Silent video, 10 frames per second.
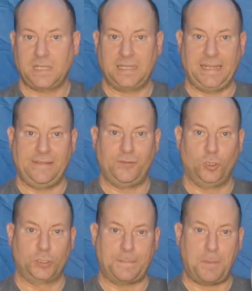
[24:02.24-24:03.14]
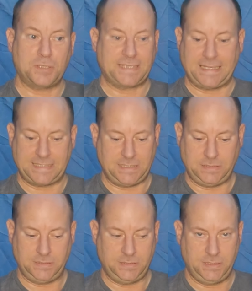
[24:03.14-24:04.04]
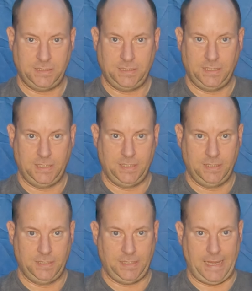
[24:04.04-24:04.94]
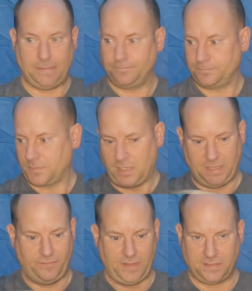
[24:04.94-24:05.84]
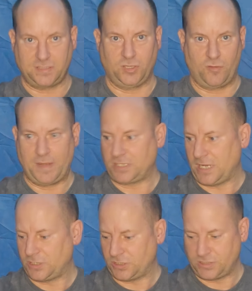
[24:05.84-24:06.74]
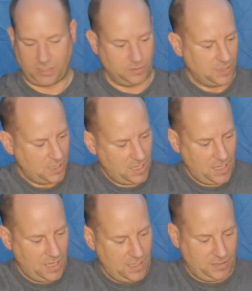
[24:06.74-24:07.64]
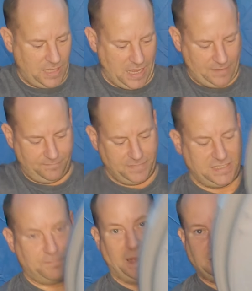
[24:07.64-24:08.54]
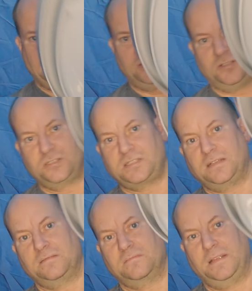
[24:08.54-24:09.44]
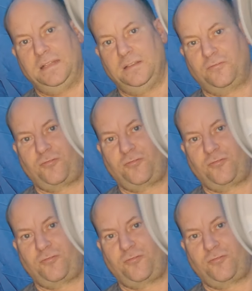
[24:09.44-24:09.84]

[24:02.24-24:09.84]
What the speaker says: leave your deposit. Yeah, I'll leave that to your imagination. So this is basically just a little